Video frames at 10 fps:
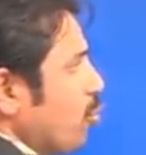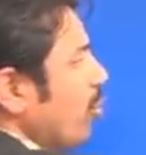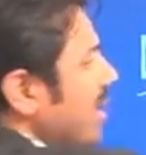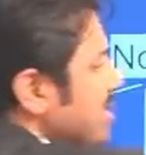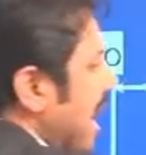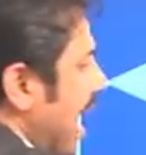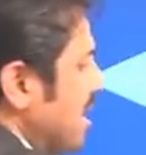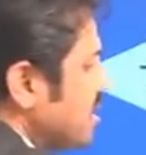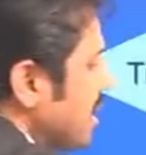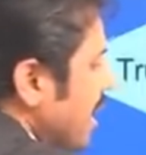true is
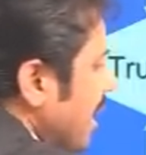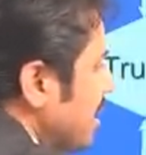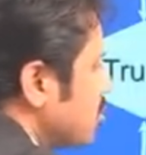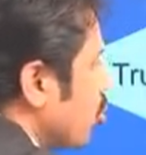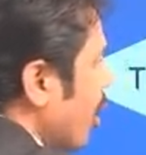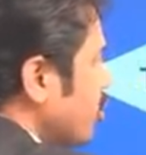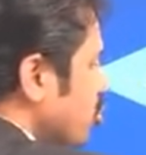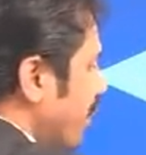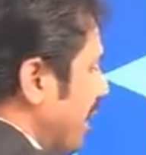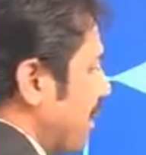as, it's going
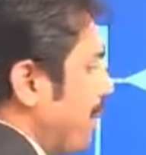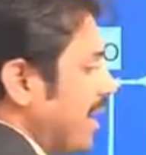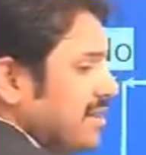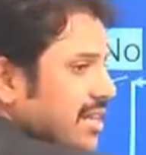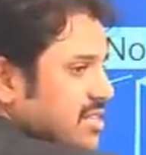to be repeat the